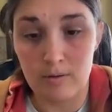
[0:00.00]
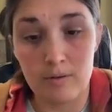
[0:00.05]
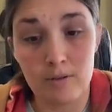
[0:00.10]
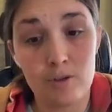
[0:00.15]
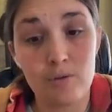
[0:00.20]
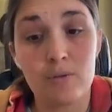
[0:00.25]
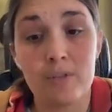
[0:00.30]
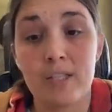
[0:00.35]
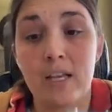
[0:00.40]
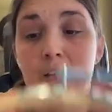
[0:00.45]

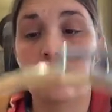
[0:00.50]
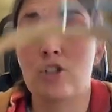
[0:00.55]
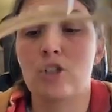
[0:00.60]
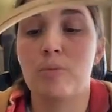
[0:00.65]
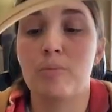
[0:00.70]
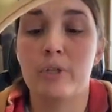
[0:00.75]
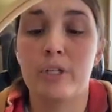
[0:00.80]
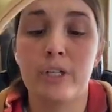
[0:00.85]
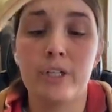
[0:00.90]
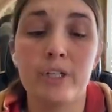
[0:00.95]
This one's actually
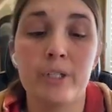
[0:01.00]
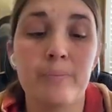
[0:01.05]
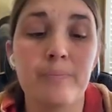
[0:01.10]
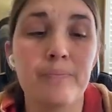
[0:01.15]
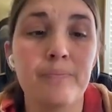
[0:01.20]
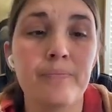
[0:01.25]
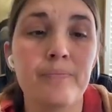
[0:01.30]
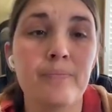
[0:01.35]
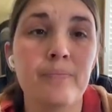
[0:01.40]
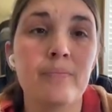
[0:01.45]
pretty good.
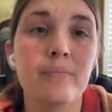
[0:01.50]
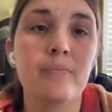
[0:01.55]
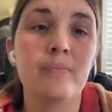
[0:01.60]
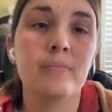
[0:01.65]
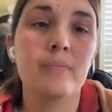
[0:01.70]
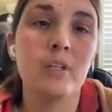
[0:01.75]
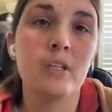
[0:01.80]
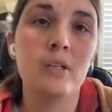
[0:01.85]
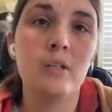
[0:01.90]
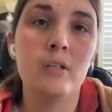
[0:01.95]

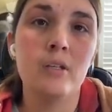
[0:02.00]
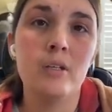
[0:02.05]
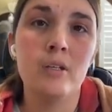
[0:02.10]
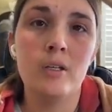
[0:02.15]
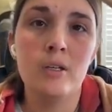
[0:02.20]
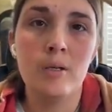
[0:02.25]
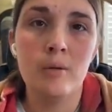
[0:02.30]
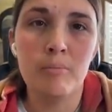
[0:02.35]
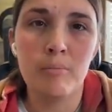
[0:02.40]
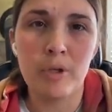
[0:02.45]

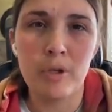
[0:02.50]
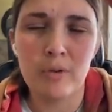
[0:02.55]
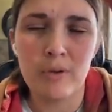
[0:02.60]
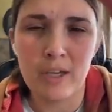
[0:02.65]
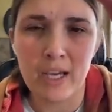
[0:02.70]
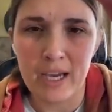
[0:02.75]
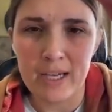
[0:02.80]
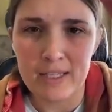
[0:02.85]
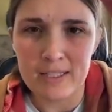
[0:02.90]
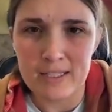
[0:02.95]
But you
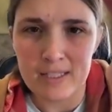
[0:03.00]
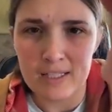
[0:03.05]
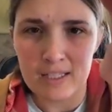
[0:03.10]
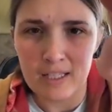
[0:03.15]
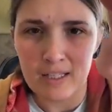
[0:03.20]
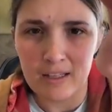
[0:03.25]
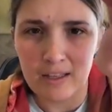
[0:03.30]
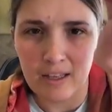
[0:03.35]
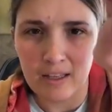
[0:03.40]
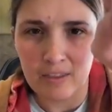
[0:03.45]
can kind of
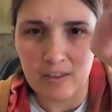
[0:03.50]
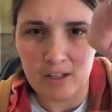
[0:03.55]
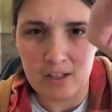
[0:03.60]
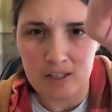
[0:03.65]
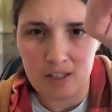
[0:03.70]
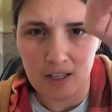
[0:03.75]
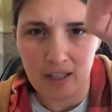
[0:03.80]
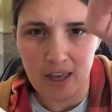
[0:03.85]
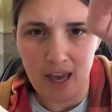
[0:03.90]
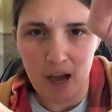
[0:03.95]
see like
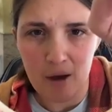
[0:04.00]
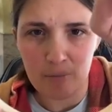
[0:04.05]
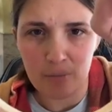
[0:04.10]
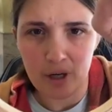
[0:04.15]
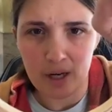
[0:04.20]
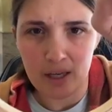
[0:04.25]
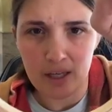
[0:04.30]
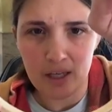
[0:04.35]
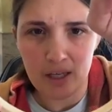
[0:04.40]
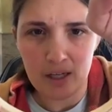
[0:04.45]
there's a gap
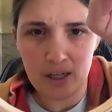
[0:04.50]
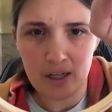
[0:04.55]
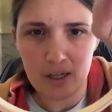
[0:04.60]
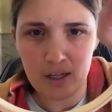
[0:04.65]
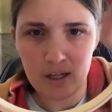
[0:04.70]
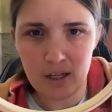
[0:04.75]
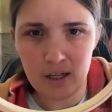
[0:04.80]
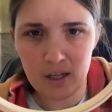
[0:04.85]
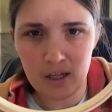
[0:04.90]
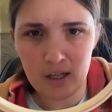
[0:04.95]
right
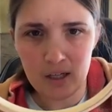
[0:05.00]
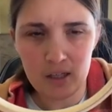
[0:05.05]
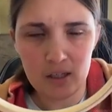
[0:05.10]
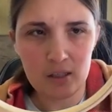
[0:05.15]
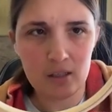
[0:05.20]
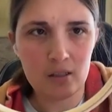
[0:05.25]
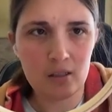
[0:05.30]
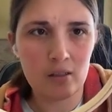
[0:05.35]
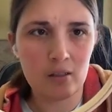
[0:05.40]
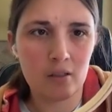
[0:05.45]
here.
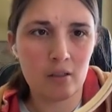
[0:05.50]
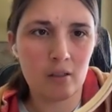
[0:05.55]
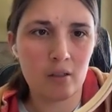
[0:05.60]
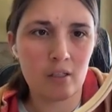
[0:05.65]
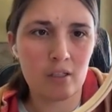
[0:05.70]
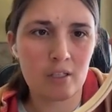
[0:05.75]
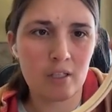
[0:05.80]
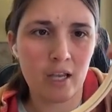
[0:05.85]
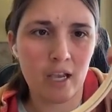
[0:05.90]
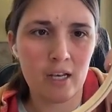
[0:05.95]

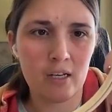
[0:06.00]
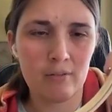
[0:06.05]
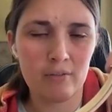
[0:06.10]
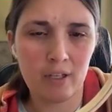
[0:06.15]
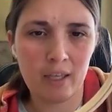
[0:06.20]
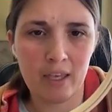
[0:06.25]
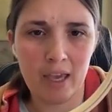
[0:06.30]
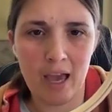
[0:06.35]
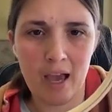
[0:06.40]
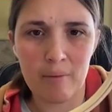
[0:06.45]
There's kind of
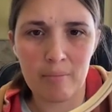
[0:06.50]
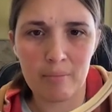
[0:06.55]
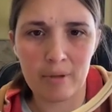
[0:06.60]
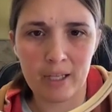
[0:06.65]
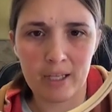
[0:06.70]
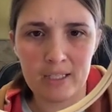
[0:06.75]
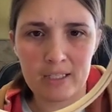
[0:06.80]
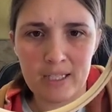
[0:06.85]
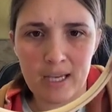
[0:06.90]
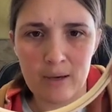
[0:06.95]
a gap
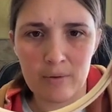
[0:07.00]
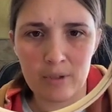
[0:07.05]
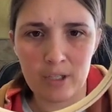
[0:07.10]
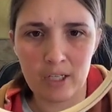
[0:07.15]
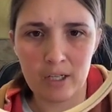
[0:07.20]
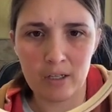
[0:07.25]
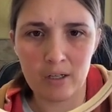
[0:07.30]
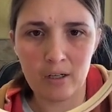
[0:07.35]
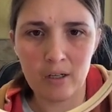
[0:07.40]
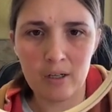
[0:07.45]
like down
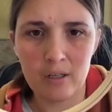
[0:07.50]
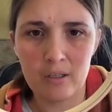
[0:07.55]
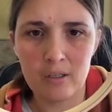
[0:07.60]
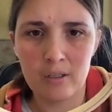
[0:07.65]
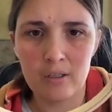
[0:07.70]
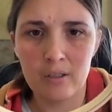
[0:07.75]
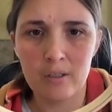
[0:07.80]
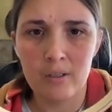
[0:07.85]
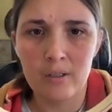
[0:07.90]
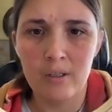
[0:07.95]
here.
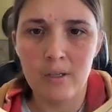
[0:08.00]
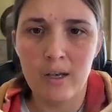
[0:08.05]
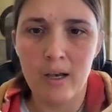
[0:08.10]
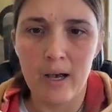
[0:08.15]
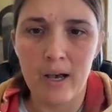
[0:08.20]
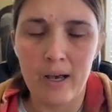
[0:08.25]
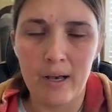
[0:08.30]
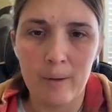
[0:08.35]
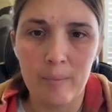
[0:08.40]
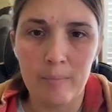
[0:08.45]

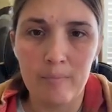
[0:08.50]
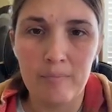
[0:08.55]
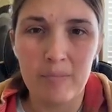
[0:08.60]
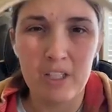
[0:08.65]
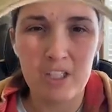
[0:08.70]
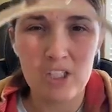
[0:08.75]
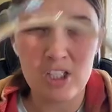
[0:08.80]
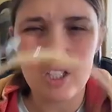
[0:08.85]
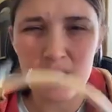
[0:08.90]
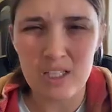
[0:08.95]

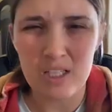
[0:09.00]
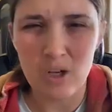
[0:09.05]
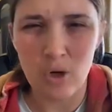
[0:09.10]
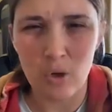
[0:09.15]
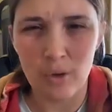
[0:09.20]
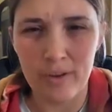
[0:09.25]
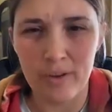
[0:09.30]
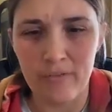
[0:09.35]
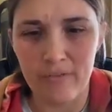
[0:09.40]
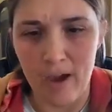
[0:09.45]
It just doesn't
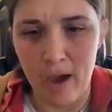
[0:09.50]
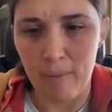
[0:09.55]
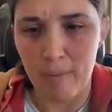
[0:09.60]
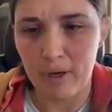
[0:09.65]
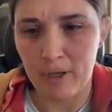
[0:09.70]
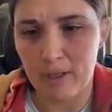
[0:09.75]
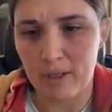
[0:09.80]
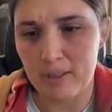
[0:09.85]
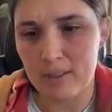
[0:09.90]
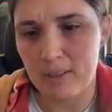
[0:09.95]
hold the
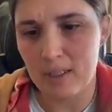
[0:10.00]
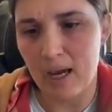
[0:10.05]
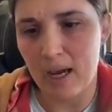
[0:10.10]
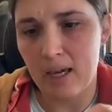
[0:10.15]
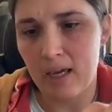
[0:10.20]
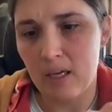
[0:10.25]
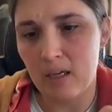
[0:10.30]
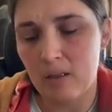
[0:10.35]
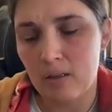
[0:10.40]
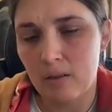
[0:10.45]
fabric as
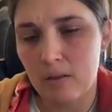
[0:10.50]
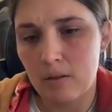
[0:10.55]
tight.